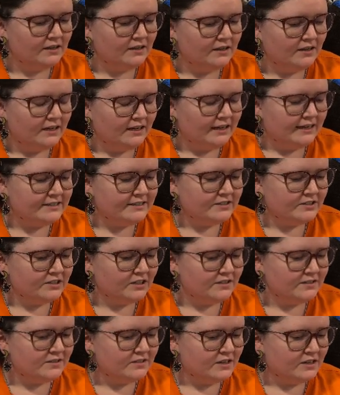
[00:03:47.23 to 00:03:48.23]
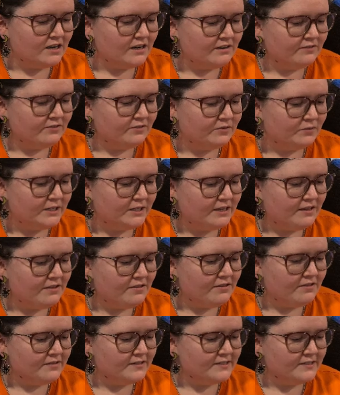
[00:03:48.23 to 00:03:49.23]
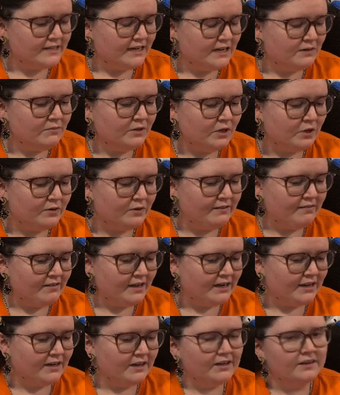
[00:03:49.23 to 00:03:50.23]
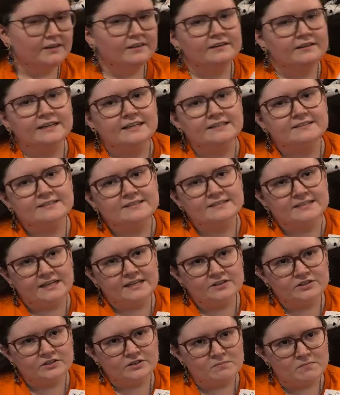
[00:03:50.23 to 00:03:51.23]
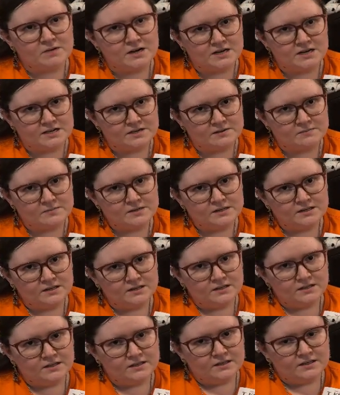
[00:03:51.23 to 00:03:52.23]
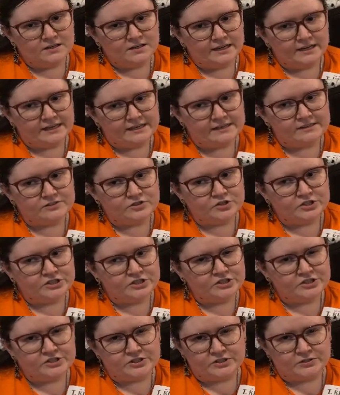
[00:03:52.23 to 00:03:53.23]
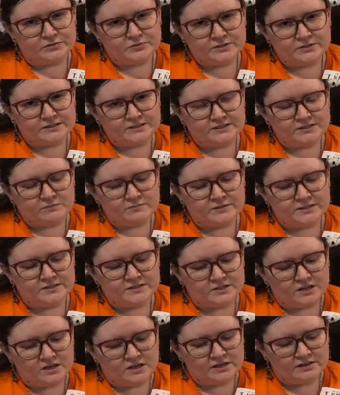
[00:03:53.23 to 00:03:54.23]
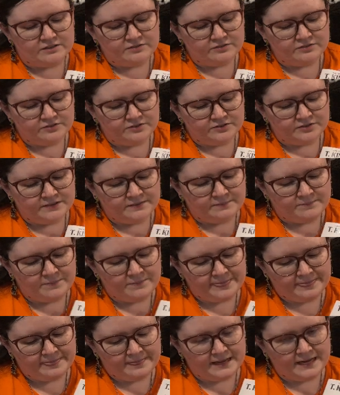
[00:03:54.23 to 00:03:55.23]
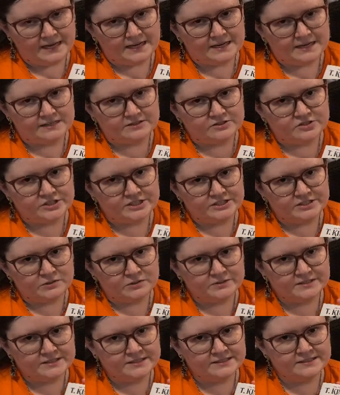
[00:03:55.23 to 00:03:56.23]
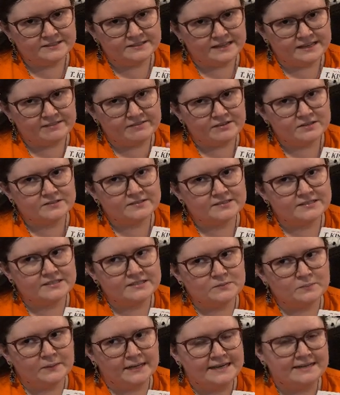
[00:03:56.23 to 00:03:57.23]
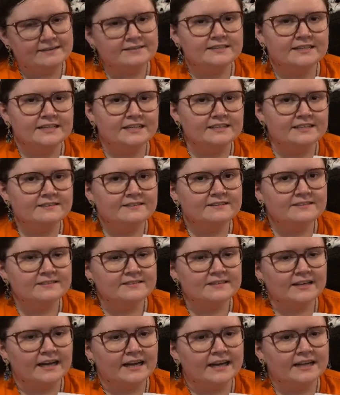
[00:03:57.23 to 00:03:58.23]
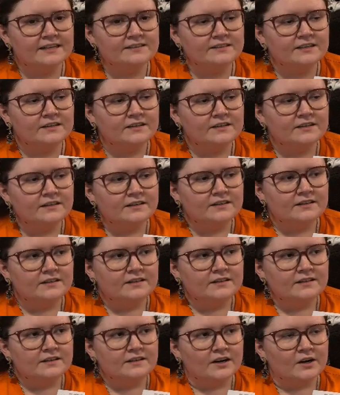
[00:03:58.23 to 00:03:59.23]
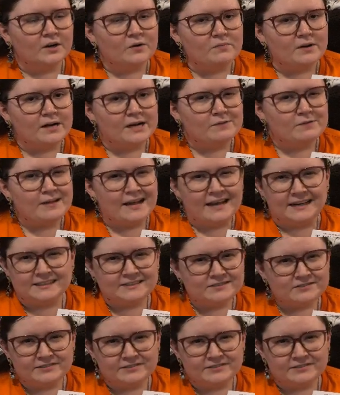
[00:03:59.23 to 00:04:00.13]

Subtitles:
It starts off with Sam going there and seeing her mom, and she just knows that something's off, and she notices that there's these paintings that her mom actively